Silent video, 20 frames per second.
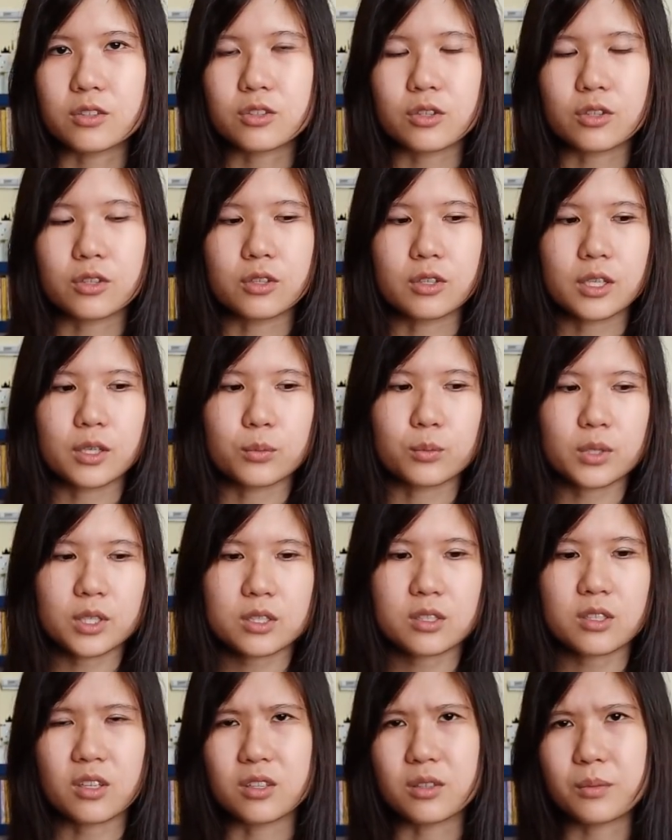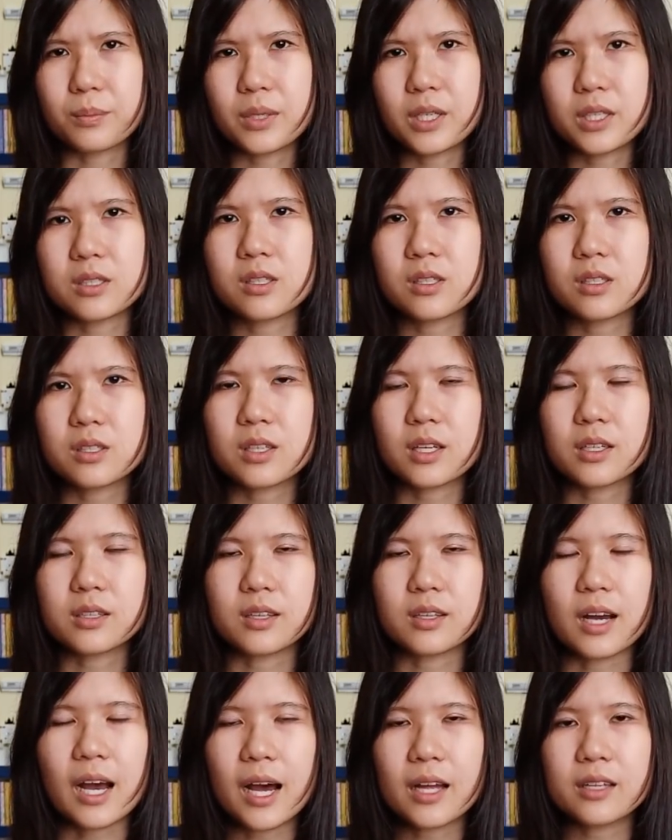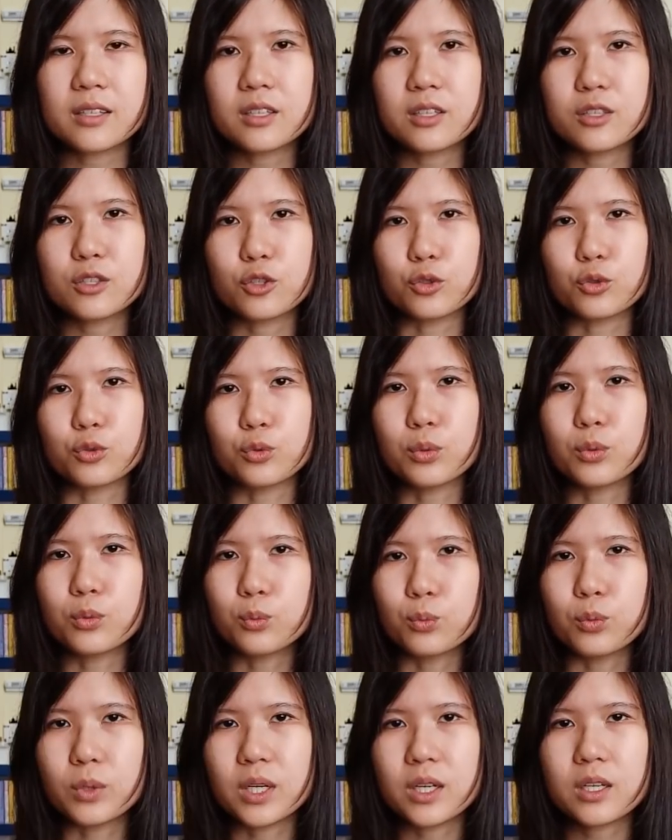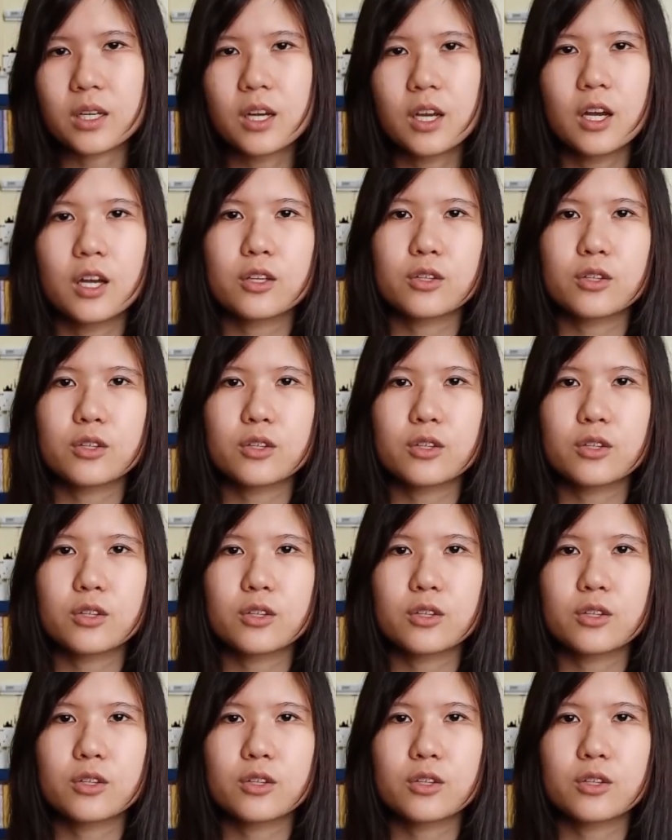So it works on the basis that the harder you work